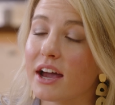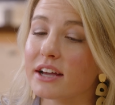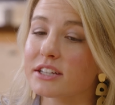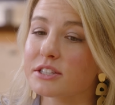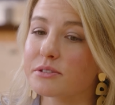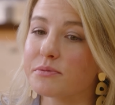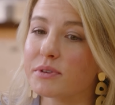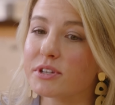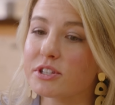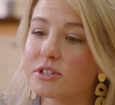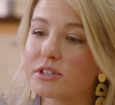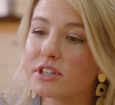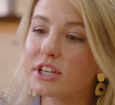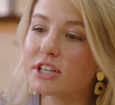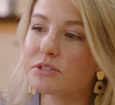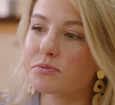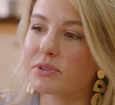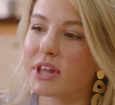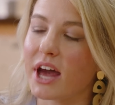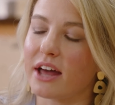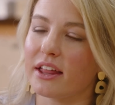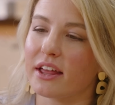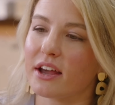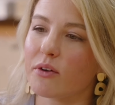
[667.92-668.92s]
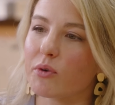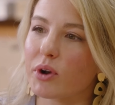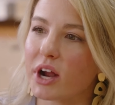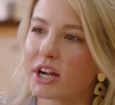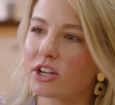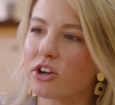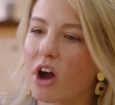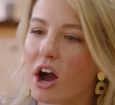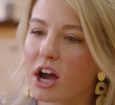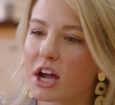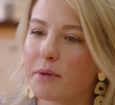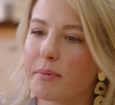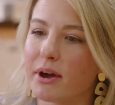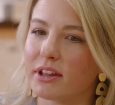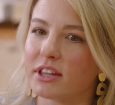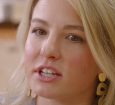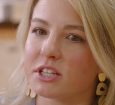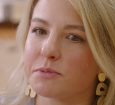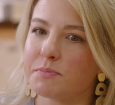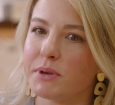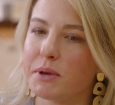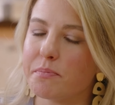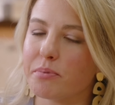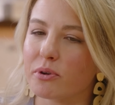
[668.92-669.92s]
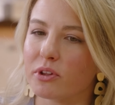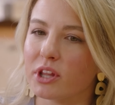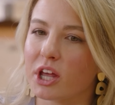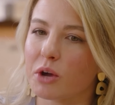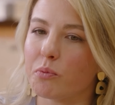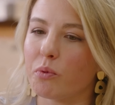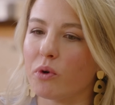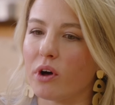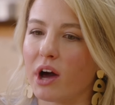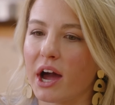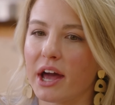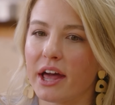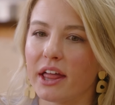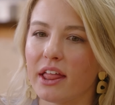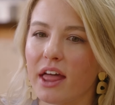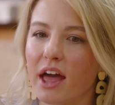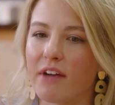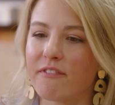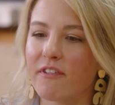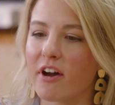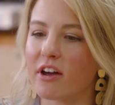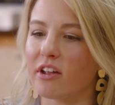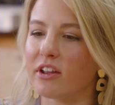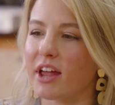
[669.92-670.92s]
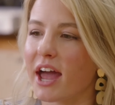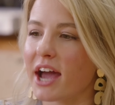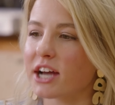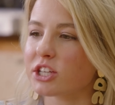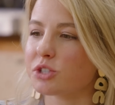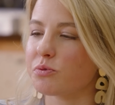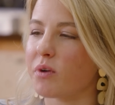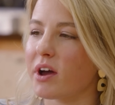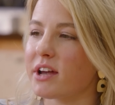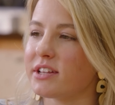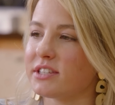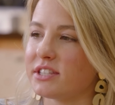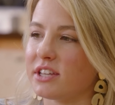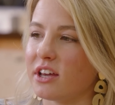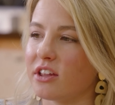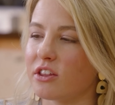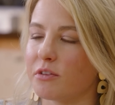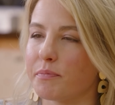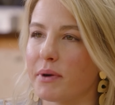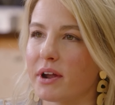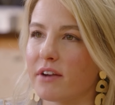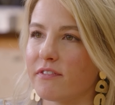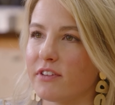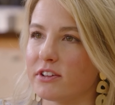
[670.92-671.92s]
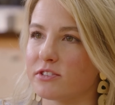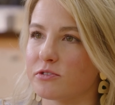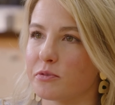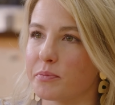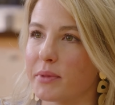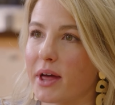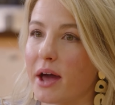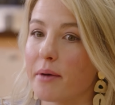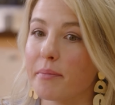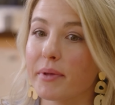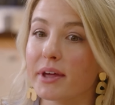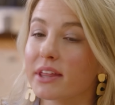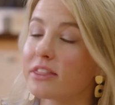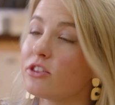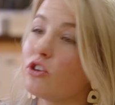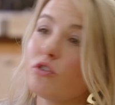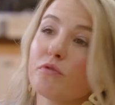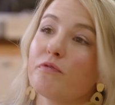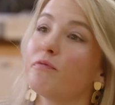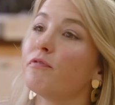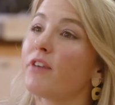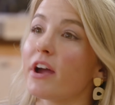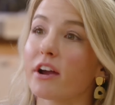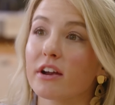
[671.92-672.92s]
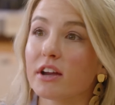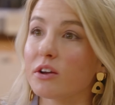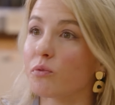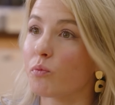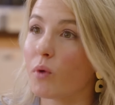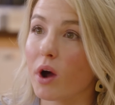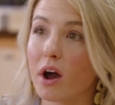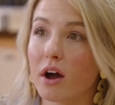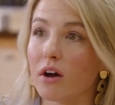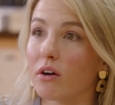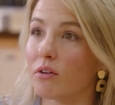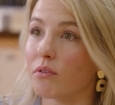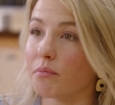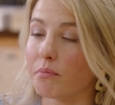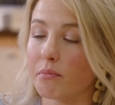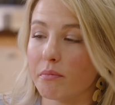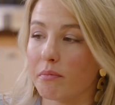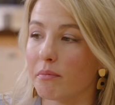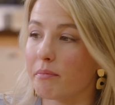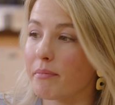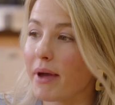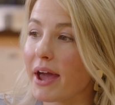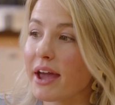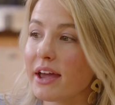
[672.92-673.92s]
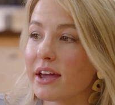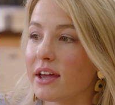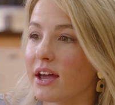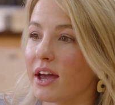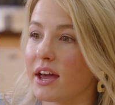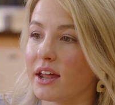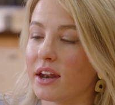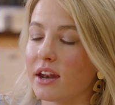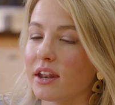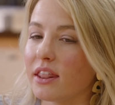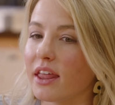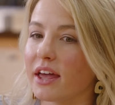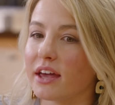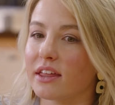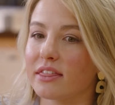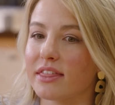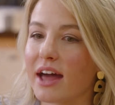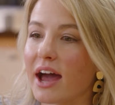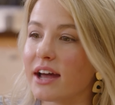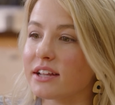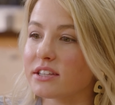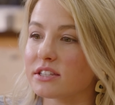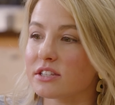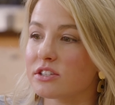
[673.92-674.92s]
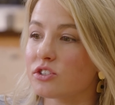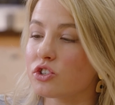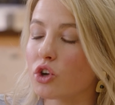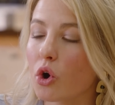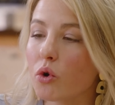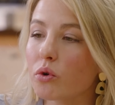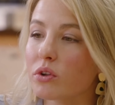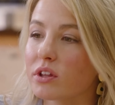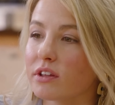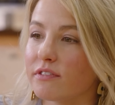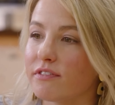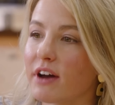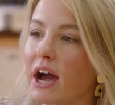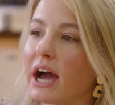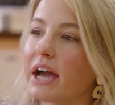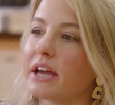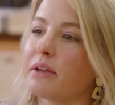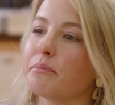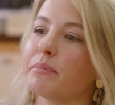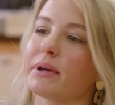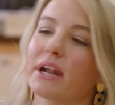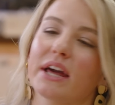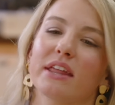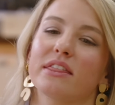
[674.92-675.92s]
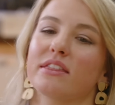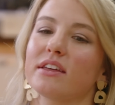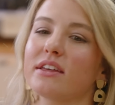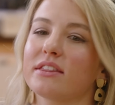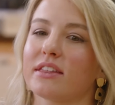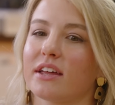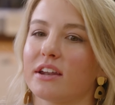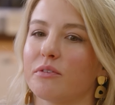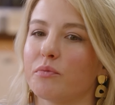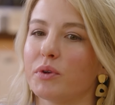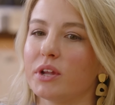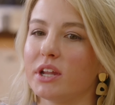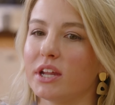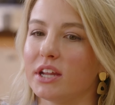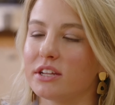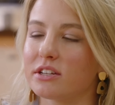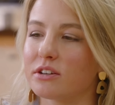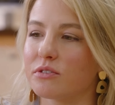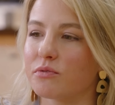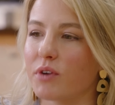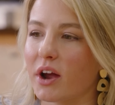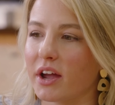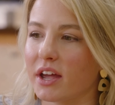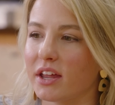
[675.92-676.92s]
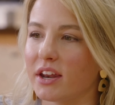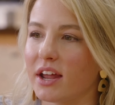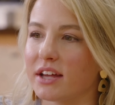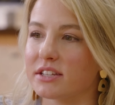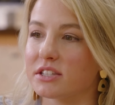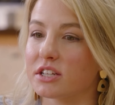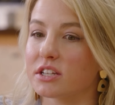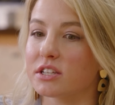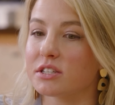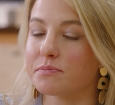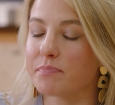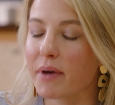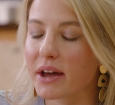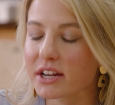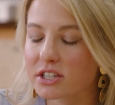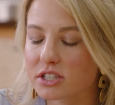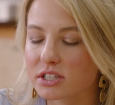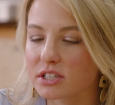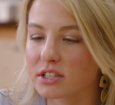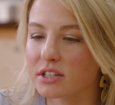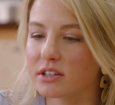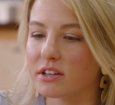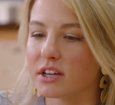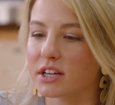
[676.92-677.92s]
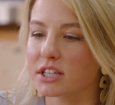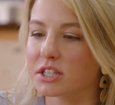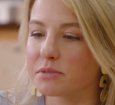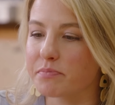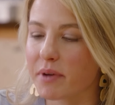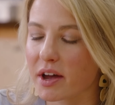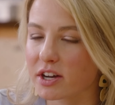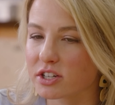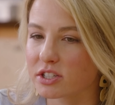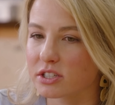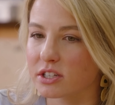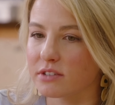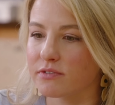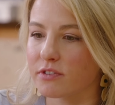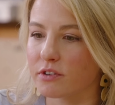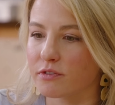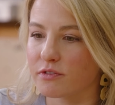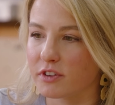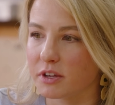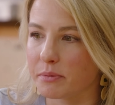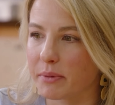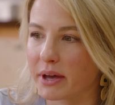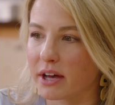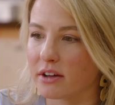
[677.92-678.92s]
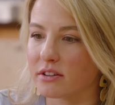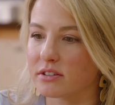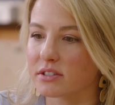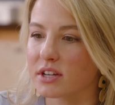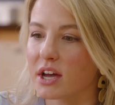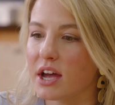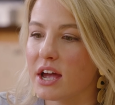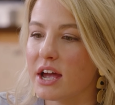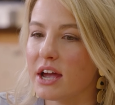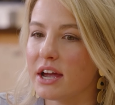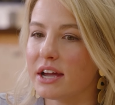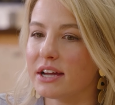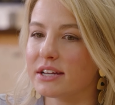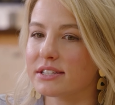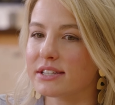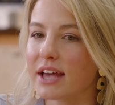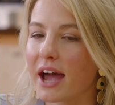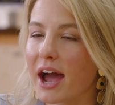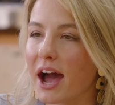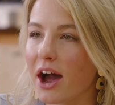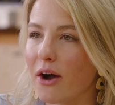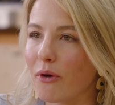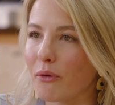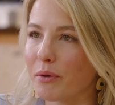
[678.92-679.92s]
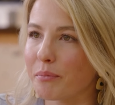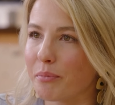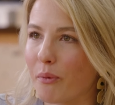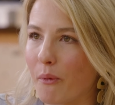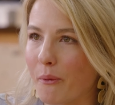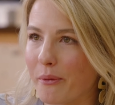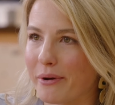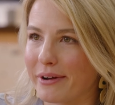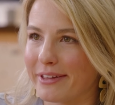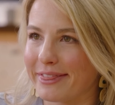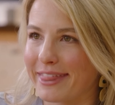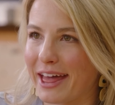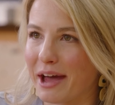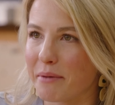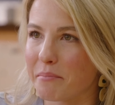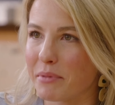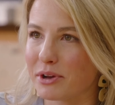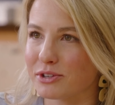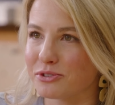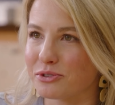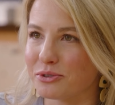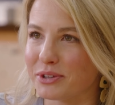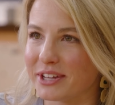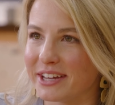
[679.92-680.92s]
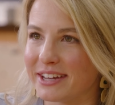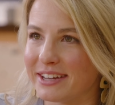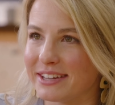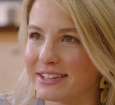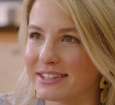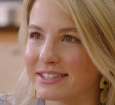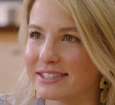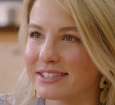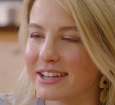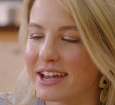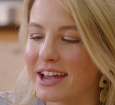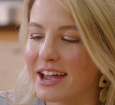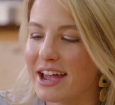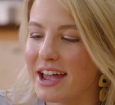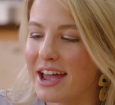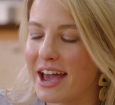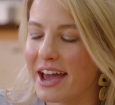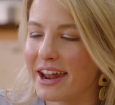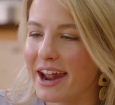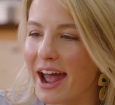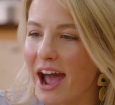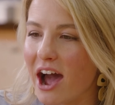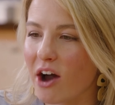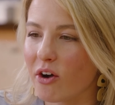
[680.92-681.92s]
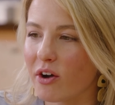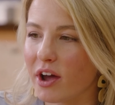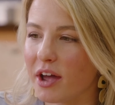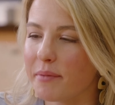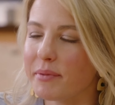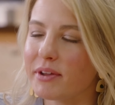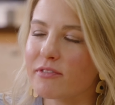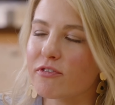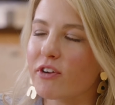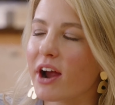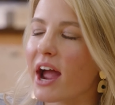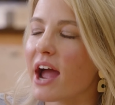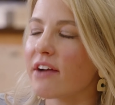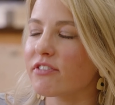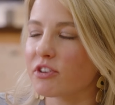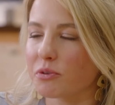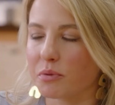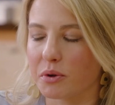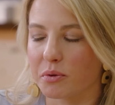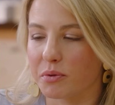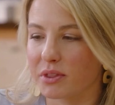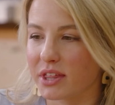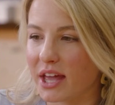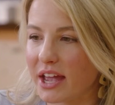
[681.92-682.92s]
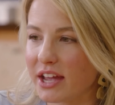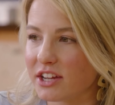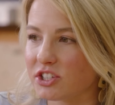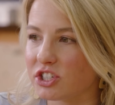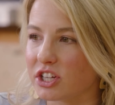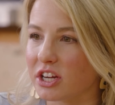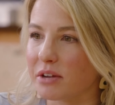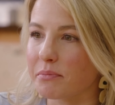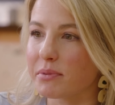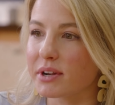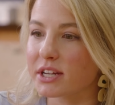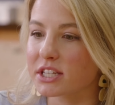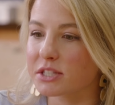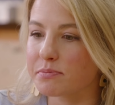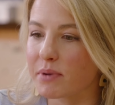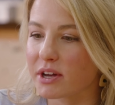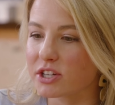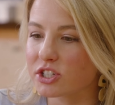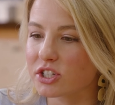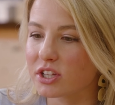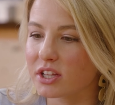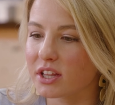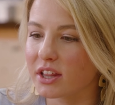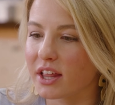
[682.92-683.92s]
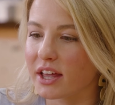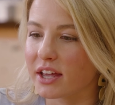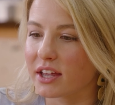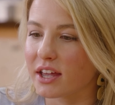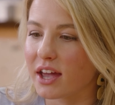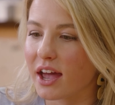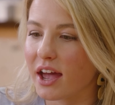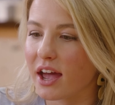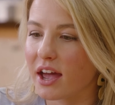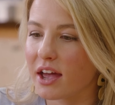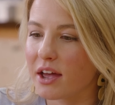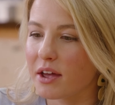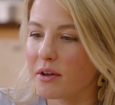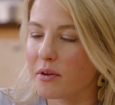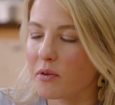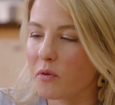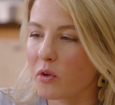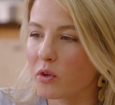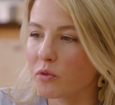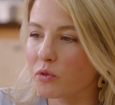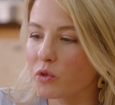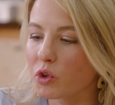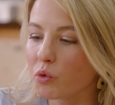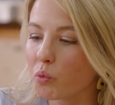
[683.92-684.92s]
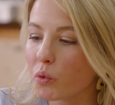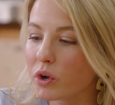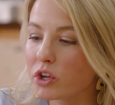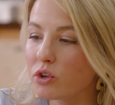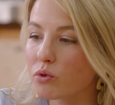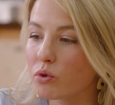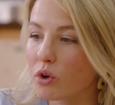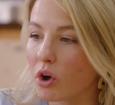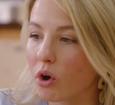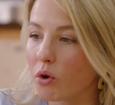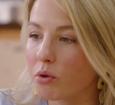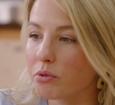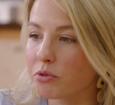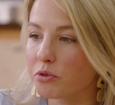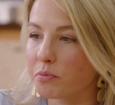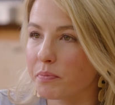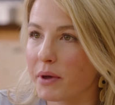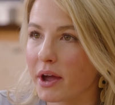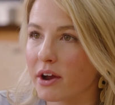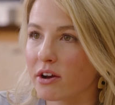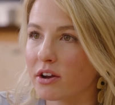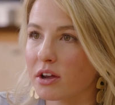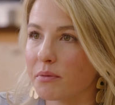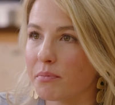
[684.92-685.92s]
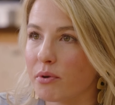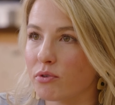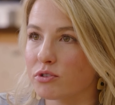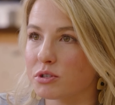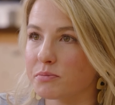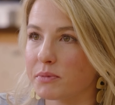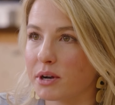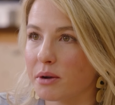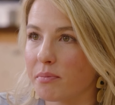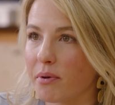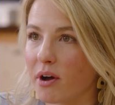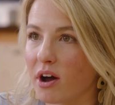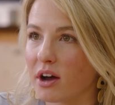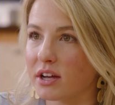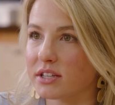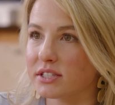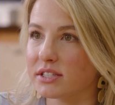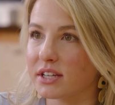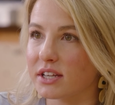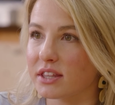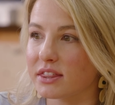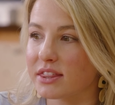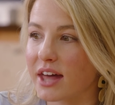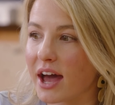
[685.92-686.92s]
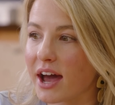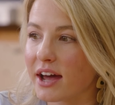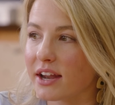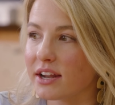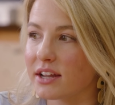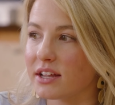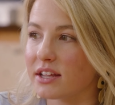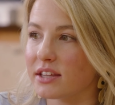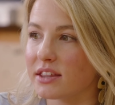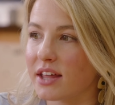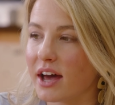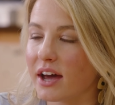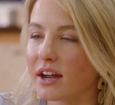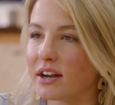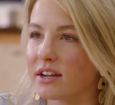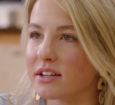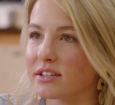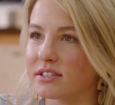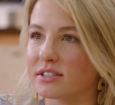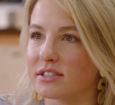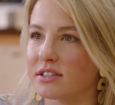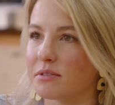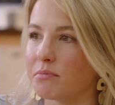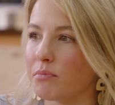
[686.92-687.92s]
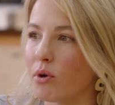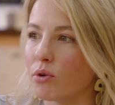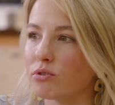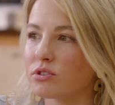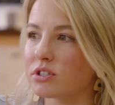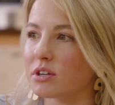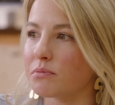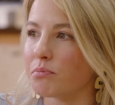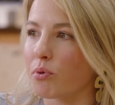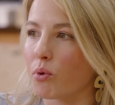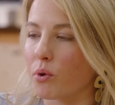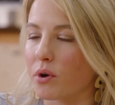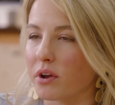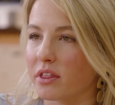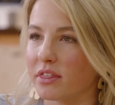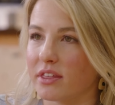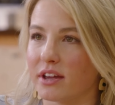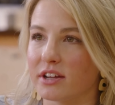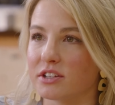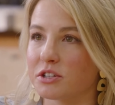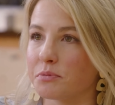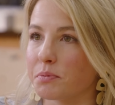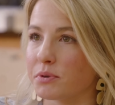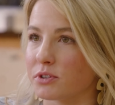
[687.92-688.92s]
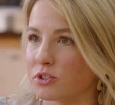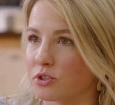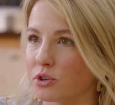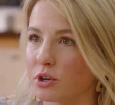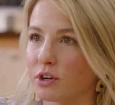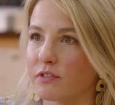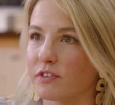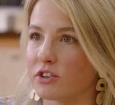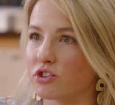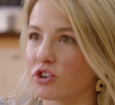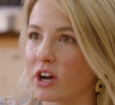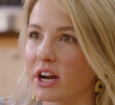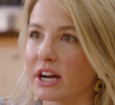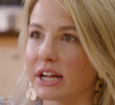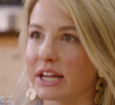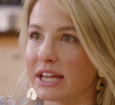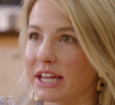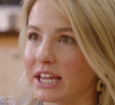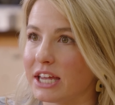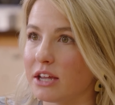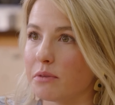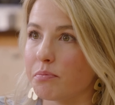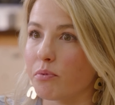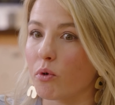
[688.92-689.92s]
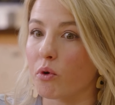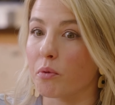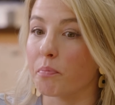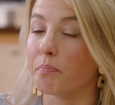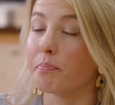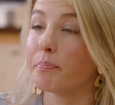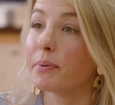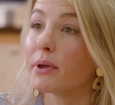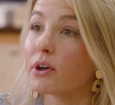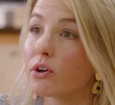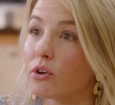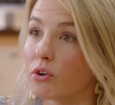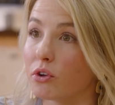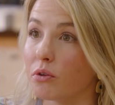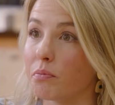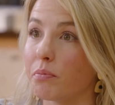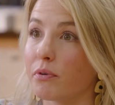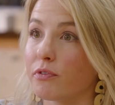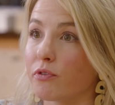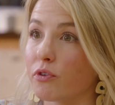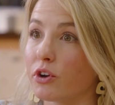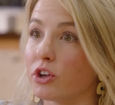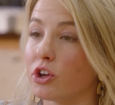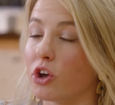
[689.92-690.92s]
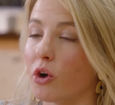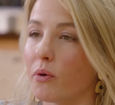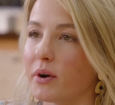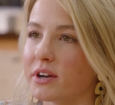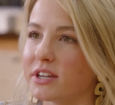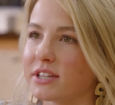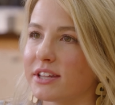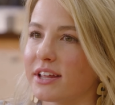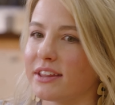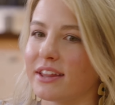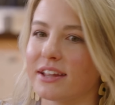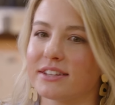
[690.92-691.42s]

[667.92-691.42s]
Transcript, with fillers: at, at least with that. Like when I talk about this, people are like, well, I, I found X, Y, and Z other benefits from that. I'm like, you very well may. And like, that's totally fine. But I think that we need to recognize, especially, especially for females, is how important that muscle is and how, I mean, for everyone with aging, but especially like when you go through peri and postmenopause, like that, that is the most important thing to preserve and try to keep or build before you go into that.